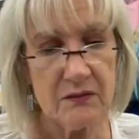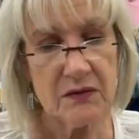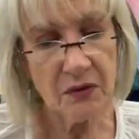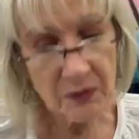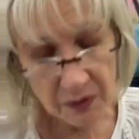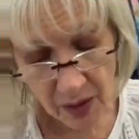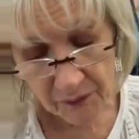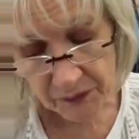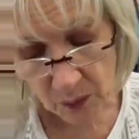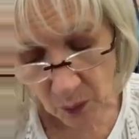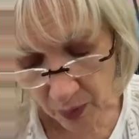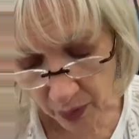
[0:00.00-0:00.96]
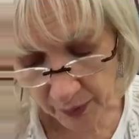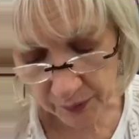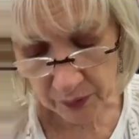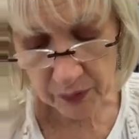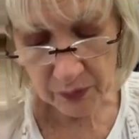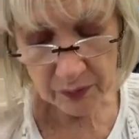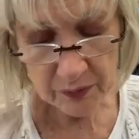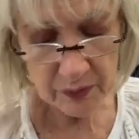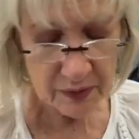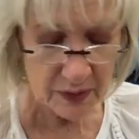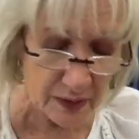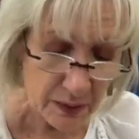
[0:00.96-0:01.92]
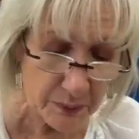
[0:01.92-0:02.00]
turn off the water,
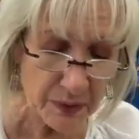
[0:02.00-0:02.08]
get a